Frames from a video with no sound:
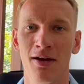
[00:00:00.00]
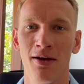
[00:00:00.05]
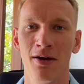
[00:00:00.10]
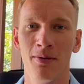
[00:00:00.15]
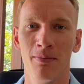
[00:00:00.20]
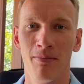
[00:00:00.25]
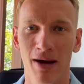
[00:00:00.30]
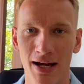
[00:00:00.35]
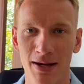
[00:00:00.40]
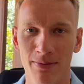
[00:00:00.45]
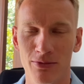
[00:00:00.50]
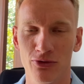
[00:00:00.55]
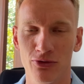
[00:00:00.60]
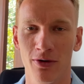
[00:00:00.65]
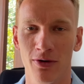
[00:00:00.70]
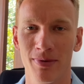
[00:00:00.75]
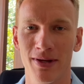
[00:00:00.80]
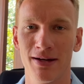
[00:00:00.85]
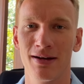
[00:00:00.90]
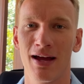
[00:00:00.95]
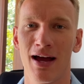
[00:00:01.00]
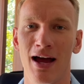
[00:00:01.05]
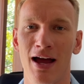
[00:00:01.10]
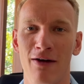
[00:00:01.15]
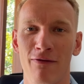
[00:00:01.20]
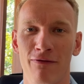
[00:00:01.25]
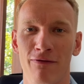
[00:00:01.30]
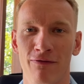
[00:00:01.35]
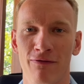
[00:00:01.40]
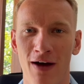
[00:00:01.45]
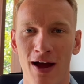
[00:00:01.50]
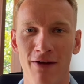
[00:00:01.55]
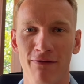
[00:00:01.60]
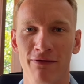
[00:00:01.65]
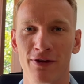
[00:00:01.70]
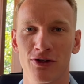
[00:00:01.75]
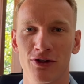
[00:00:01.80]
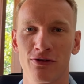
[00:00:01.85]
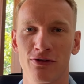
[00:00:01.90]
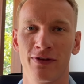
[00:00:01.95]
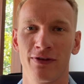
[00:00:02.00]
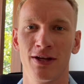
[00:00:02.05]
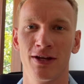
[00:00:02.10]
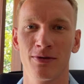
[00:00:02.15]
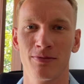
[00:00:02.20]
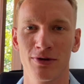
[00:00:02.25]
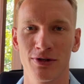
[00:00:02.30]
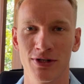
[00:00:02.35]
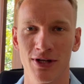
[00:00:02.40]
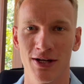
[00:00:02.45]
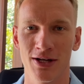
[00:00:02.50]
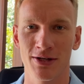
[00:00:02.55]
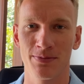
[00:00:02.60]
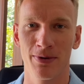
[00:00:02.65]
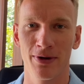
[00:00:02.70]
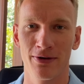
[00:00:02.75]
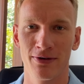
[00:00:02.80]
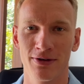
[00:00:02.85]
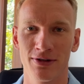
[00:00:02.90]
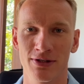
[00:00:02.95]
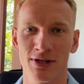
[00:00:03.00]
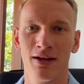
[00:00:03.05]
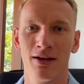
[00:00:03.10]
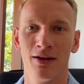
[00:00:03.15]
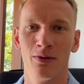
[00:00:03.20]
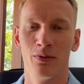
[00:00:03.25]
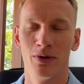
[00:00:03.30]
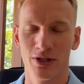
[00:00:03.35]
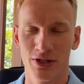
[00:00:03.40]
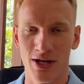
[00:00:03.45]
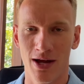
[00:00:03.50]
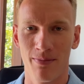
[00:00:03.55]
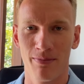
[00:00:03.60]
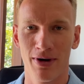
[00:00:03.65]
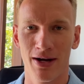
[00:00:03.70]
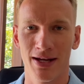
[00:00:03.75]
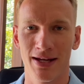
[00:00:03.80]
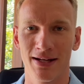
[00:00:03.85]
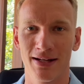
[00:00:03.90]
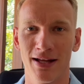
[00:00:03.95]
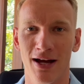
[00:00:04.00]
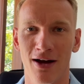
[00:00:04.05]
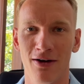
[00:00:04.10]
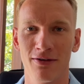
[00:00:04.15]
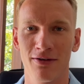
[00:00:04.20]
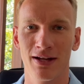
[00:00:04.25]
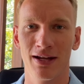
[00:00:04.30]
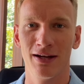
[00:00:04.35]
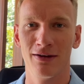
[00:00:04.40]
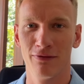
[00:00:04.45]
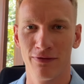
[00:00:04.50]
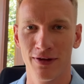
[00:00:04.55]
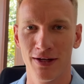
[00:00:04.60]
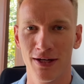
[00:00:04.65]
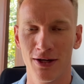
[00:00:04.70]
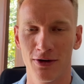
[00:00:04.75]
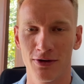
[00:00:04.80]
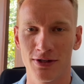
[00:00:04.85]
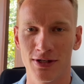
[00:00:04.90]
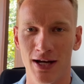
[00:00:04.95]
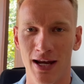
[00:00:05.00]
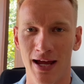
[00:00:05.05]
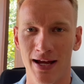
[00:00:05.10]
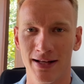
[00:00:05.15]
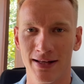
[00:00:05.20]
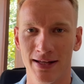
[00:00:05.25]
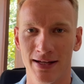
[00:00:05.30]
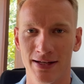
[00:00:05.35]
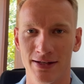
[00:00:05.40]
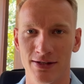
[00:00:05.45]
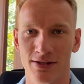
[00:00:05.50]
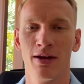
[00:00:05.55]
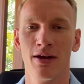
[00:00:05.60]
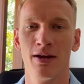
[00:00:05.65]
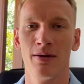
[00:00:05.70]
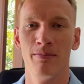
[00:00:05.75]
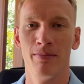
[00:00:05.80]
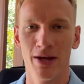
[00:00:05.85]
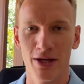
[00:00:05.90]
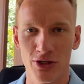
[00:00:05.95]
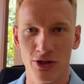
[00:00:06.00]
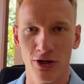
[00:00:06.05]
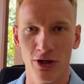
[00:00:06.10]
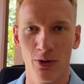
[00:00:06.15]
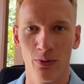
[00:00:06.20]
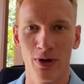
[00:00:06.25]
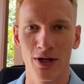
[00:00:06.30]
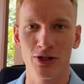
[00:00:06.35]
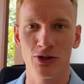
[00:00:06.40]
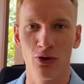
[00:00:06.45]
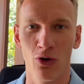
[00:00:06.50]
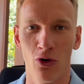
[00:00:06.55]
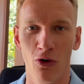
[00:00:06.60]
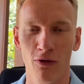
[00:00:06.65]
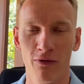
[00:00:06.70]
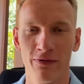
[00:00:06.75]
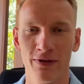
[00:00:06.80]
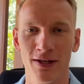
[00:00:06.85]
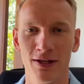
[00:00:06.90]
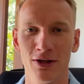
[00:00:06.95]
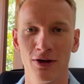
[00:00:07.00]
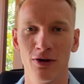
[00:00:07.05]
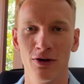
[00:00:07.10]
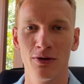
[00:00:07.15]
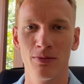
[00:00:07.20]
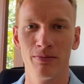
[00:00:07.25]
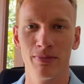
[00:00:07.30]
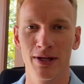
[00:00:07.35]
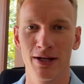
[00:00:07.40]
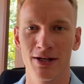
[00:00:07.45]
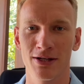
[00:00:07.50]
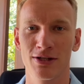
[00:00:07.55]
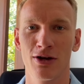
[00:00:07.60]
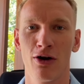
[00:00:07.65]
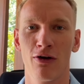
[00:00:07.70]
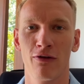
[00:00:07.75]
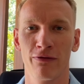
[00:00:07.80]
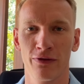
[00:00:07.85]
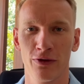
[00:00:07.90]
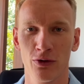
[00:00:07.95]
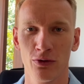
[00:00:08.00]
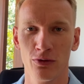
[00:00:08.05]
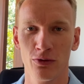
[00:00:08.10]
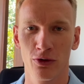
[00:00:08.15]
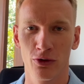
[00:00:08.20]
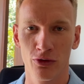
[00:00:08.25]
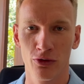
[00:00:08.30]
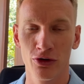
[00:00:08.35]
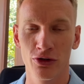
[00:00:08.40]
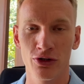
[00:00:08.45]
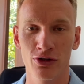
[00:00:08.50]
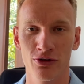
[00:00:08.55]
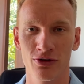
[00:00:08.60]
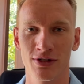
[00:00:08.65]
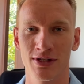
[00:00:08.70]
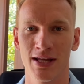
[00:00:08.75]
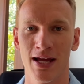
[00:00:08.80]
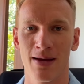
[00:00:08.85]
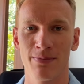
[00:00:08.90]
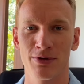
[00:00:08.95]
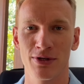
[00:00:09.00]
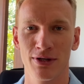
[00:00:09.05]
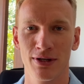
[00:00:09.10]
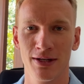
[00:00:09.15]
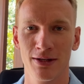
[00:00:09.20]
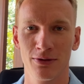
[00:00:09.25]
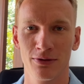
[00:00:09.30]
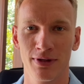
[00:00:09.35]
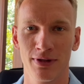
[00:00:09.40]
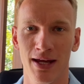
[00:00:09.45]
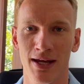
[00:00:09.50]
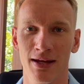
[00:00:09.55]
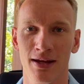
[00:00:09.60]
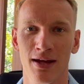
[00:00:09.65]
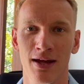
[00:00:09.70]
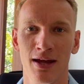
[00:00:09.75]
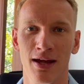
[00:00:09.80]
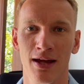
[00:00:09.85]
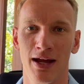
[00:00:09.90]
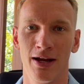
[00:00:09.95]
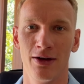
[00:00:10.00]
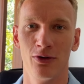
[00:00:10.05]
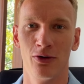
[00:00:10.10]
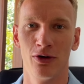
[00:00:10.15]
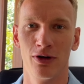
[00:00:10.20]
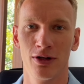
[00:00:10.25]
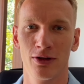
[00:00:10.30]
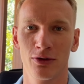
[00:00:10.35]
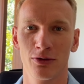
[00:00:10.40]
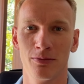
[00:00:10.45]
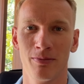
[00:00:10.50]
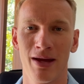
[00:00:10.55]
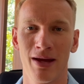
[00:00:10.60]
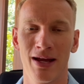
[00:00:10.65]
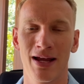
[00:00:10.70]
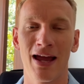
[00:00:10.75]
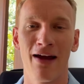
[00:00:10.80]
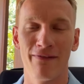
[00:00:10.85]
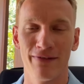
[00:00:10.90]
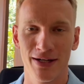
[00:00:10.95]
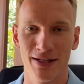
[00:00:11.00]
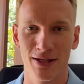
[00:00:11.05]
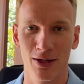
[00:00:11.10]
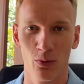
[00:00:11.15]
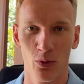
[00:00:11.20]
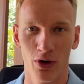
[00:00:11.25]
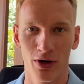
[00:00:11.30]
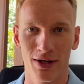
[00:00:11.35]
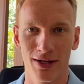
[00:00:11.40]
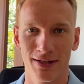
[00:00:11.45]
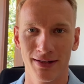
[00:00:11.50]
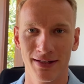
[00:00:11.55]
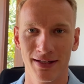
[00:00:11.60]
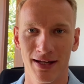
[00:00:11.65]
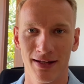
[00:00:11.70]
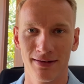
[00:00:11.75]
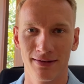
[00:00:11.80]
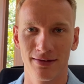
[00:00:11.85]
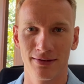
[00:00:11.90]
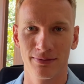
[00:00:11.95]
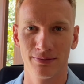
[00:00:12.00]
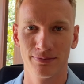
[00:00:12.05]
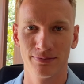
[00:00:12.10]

My name is Robin, I have five years of e-commerce experience, which I'm breaking down in videos like this. Make sure you watch the whole video because there are a few crucial steps you need to take in order to make everything work in the end.